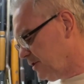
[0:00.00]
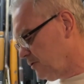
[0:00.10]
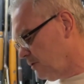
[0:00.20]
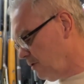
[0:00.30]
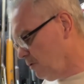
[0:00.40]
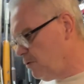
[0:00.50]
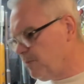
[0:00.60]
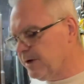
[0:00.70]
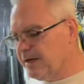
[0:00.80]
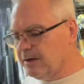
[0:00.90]
into a group,
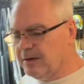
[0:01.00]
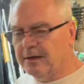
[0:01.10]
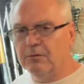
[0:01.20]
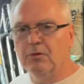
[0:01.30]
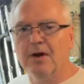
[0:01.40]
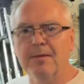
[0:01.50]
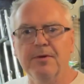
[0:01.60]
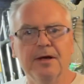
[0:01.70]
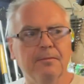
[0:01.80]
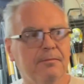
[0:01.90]
and then we'll wrap
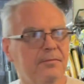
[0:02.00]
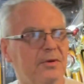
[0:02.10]
it up.